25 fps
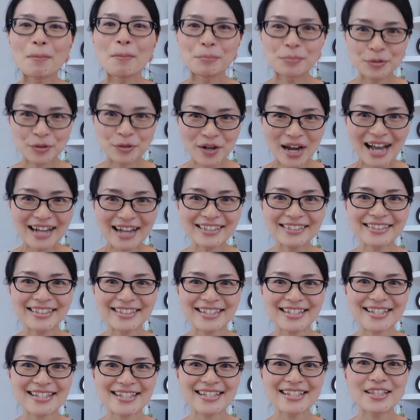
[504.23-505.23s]

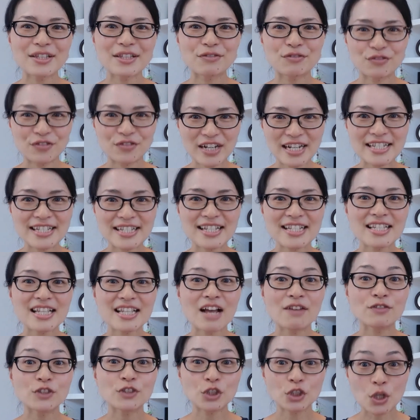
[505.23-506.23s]
Practice the phrases
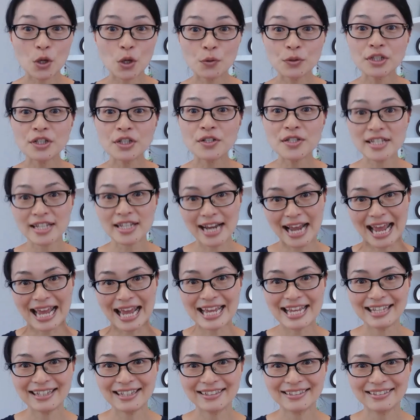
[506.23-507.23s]
I've shown you
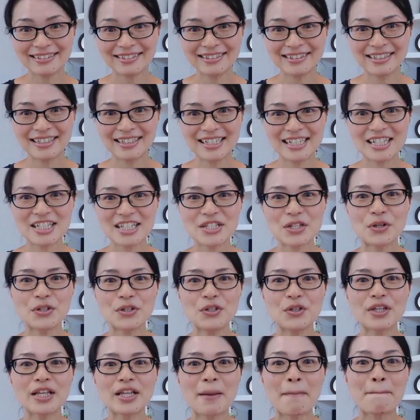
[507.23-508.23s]
today so
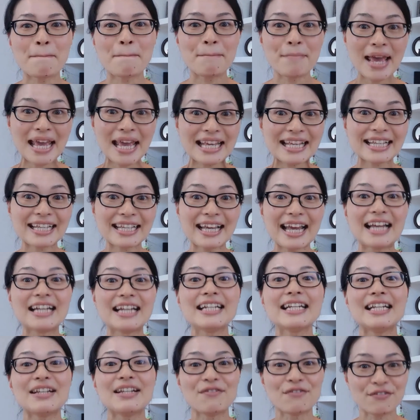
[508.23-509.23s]
you can make
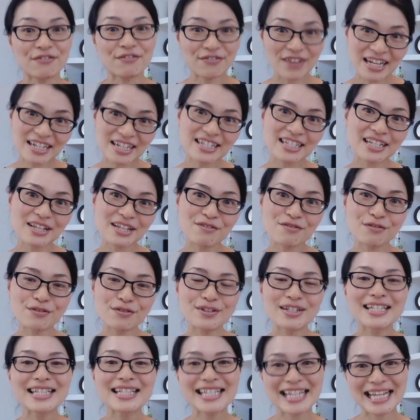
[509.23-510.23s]
an effective
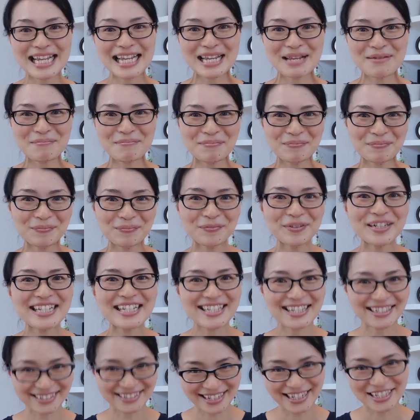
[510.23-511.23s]
team
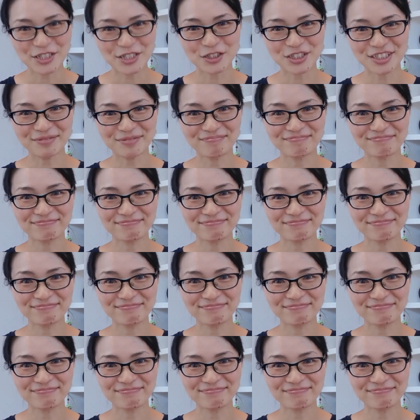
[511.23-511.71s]
presentation.